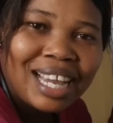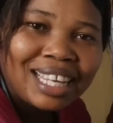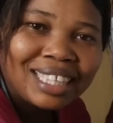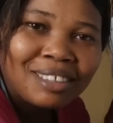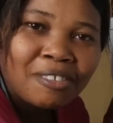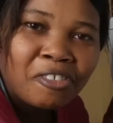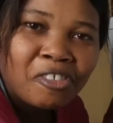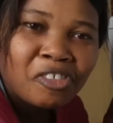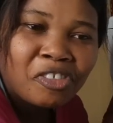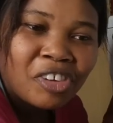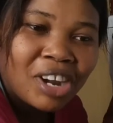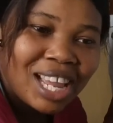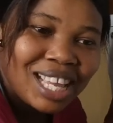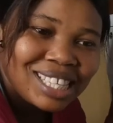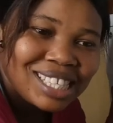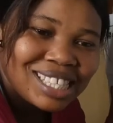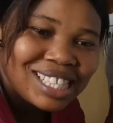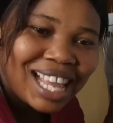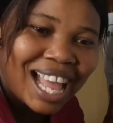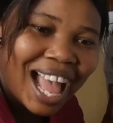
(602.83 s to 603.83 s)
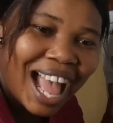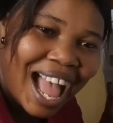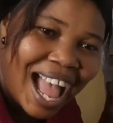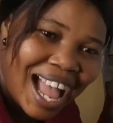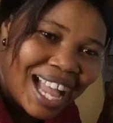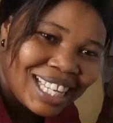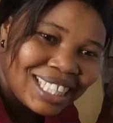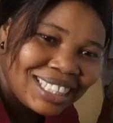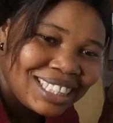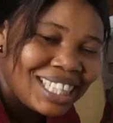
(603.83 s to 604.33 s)
and friends,
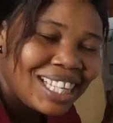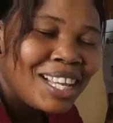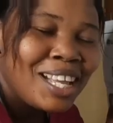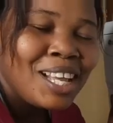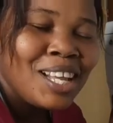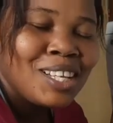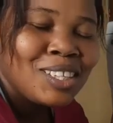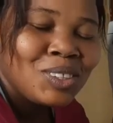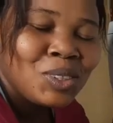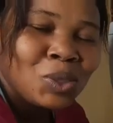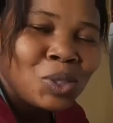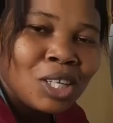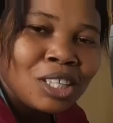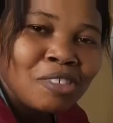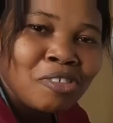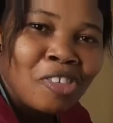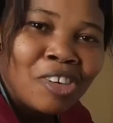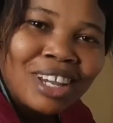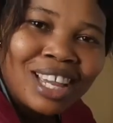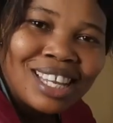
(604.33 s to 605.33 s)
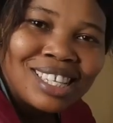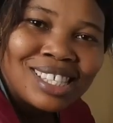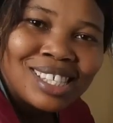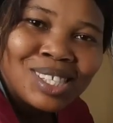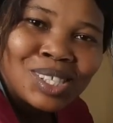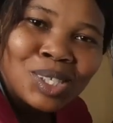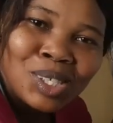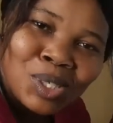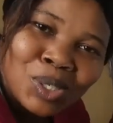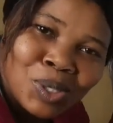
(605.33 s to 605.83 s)
and do not forget
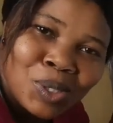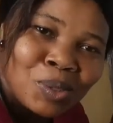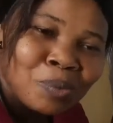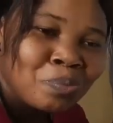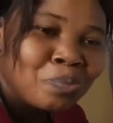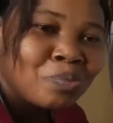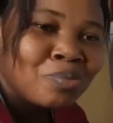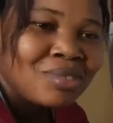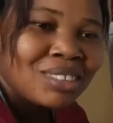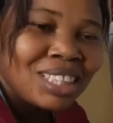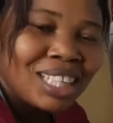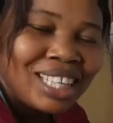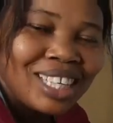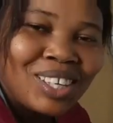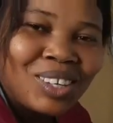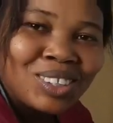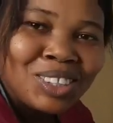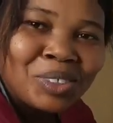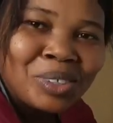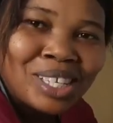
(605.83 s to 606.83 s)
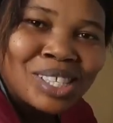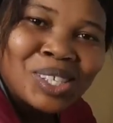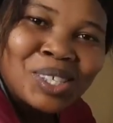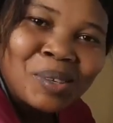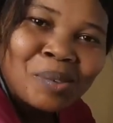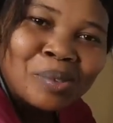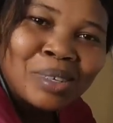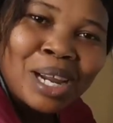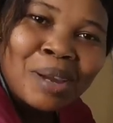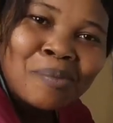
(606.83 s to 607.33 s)
to click on the red
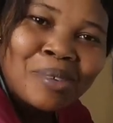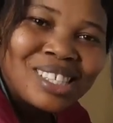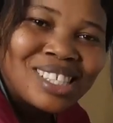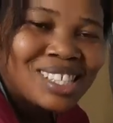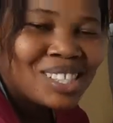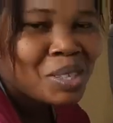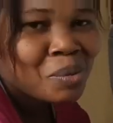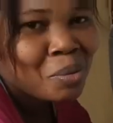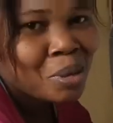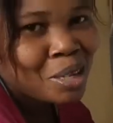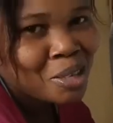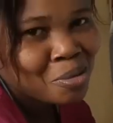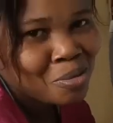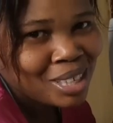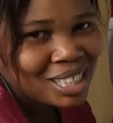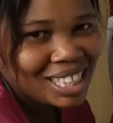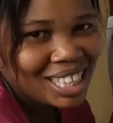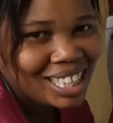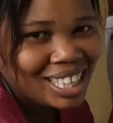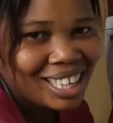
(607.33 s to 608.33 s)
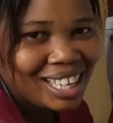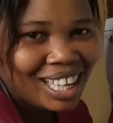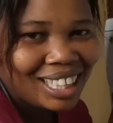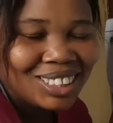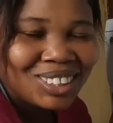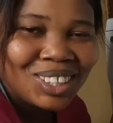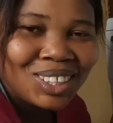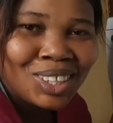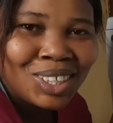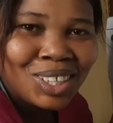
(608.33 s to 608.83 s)
subscribe button, subscribe to my channel
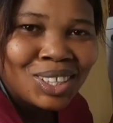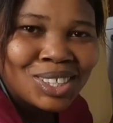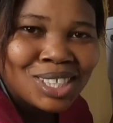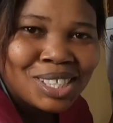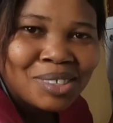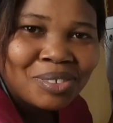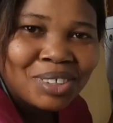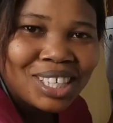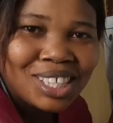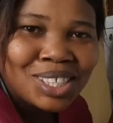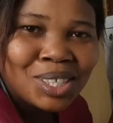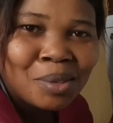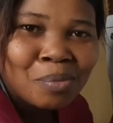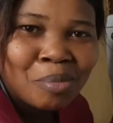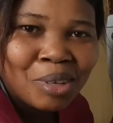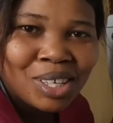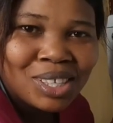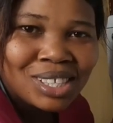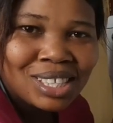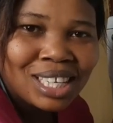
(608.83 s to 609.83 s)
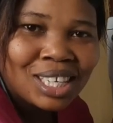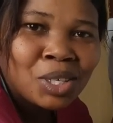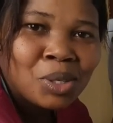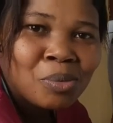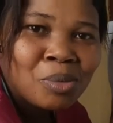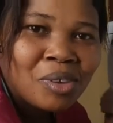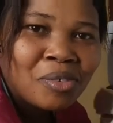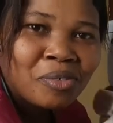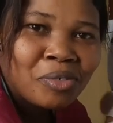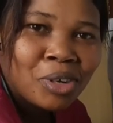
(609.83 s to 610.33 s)
and turn on your notification bell so that
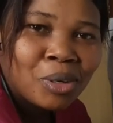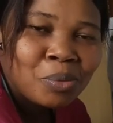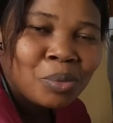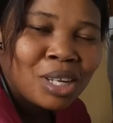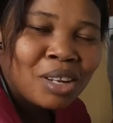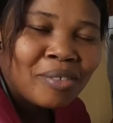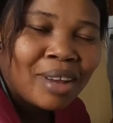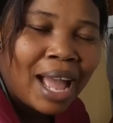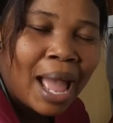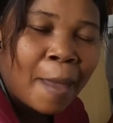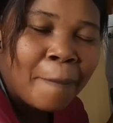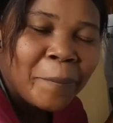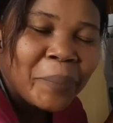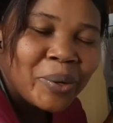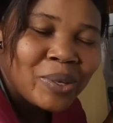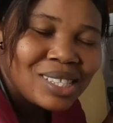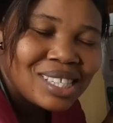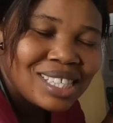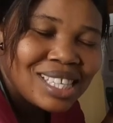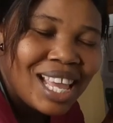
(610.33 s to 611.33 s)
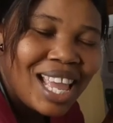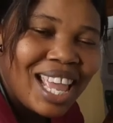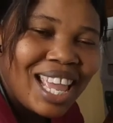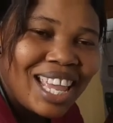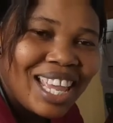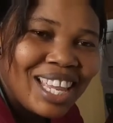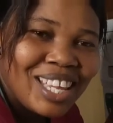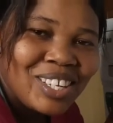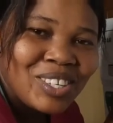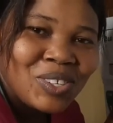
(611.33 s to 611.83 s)
you'll be informed whenever I post
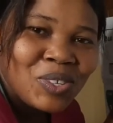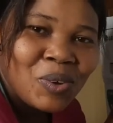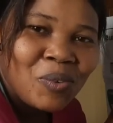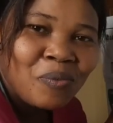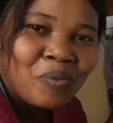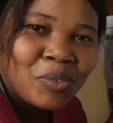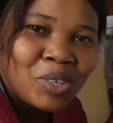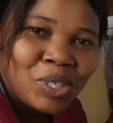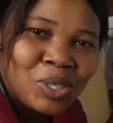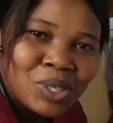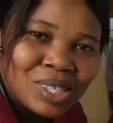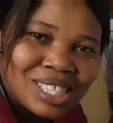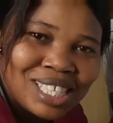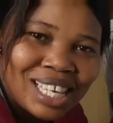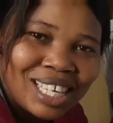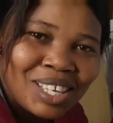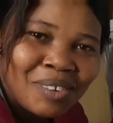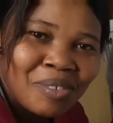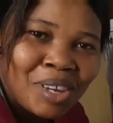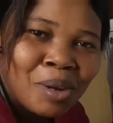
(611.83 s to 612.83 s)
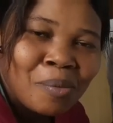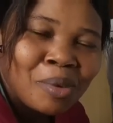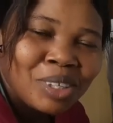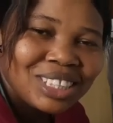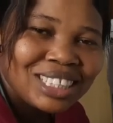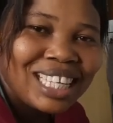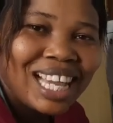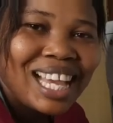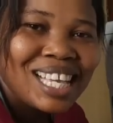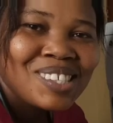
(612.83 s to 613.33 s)
a new video. Thank you very
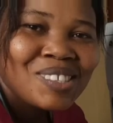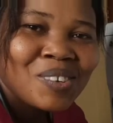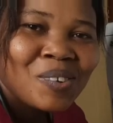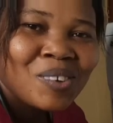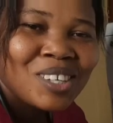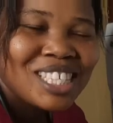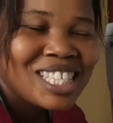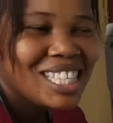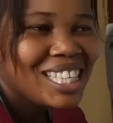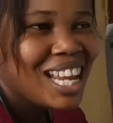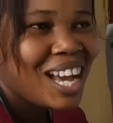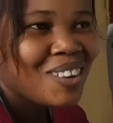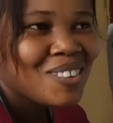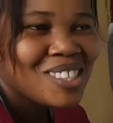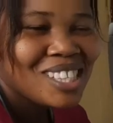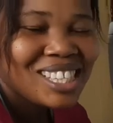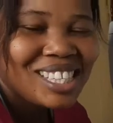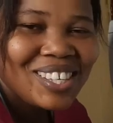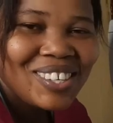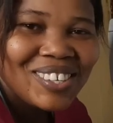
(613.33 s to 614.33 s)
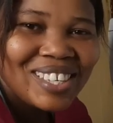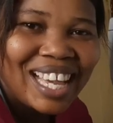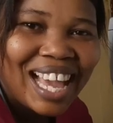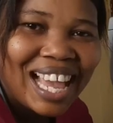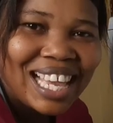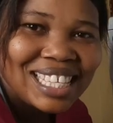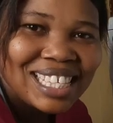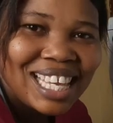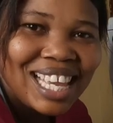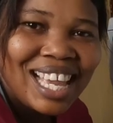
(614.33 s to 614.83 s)
much guys for watching. I will see you
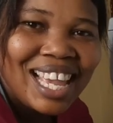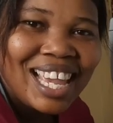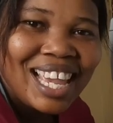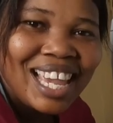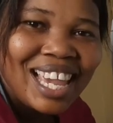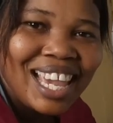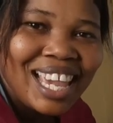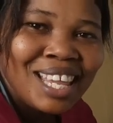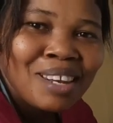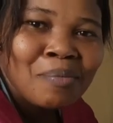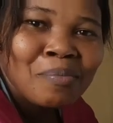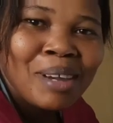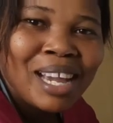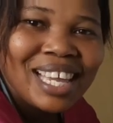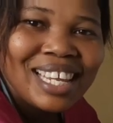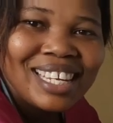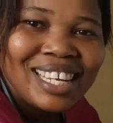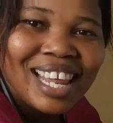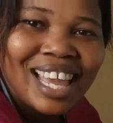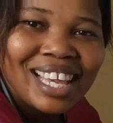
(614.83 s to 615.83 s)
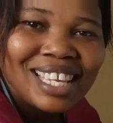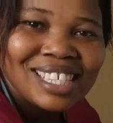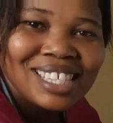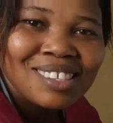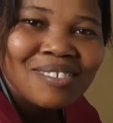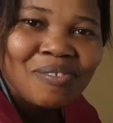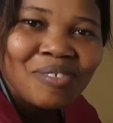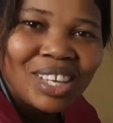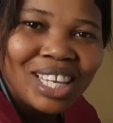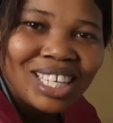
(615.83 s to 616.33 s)
guys in my
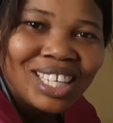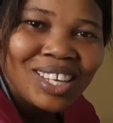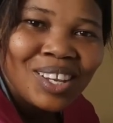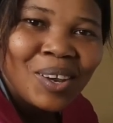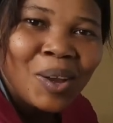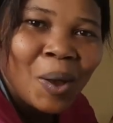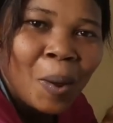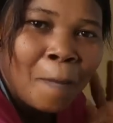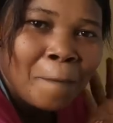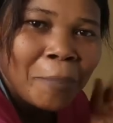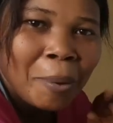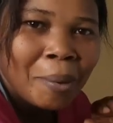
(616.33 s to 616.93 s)
next video.